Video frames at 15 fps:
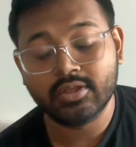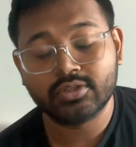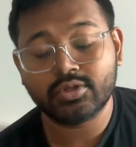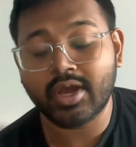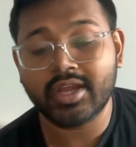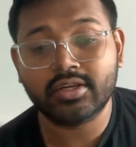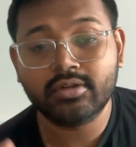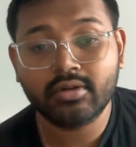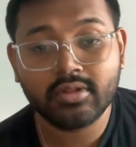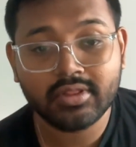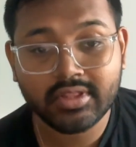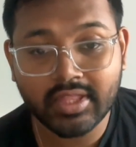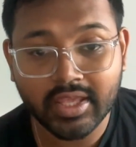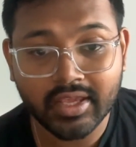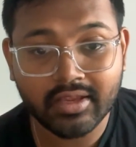So I do
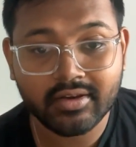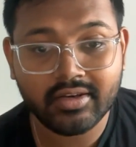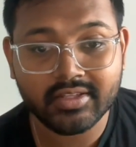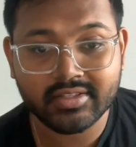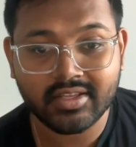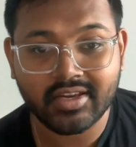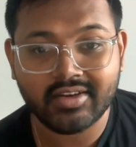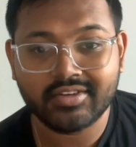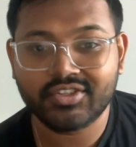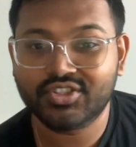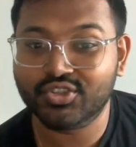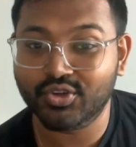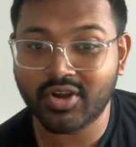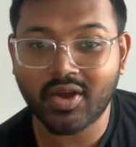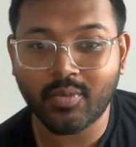not think designers
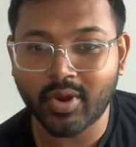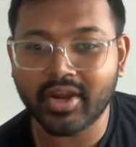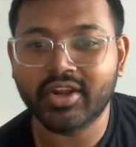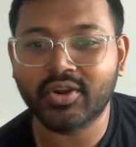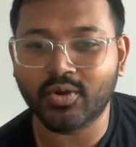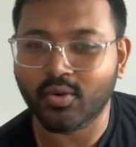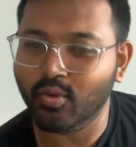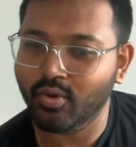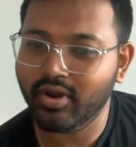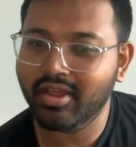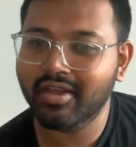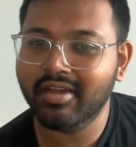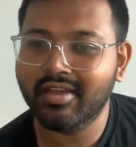should avoid code.